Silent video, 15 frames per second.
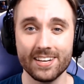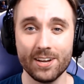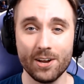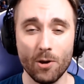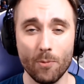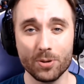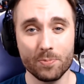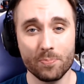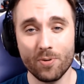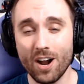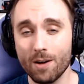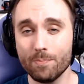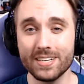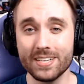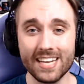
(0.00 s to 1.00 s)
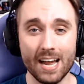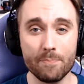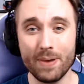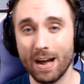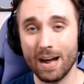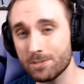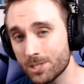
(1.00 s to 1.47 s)
And here's he's showing
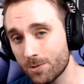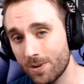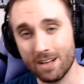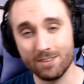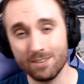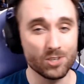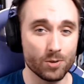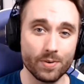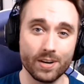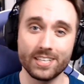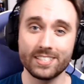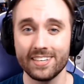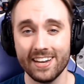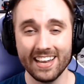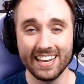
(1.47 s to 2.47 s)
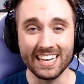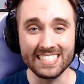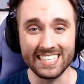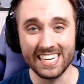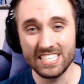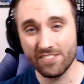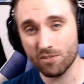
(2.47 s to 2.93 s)
you the
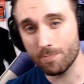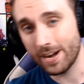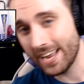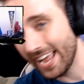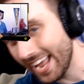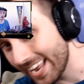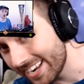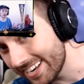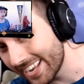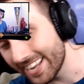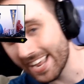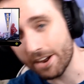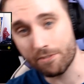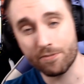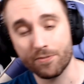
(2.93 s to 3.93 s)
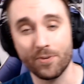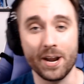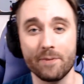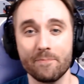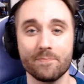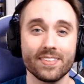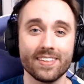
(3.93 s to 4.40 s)
bit where the
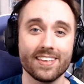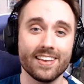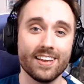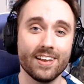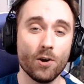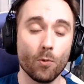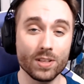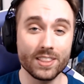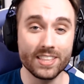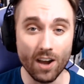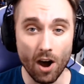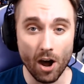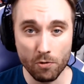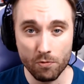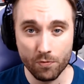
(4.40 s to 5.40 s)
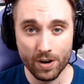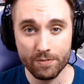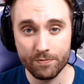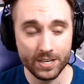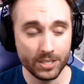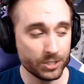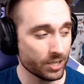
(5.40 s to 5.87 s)
frame will
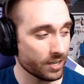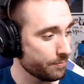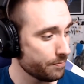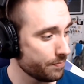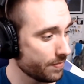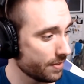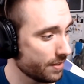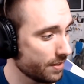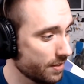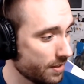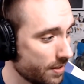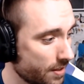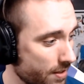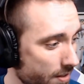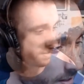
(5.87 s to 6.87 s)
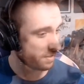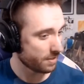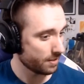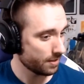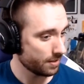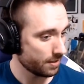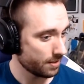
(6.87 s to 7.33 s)
follow your face even when it's zoomed in.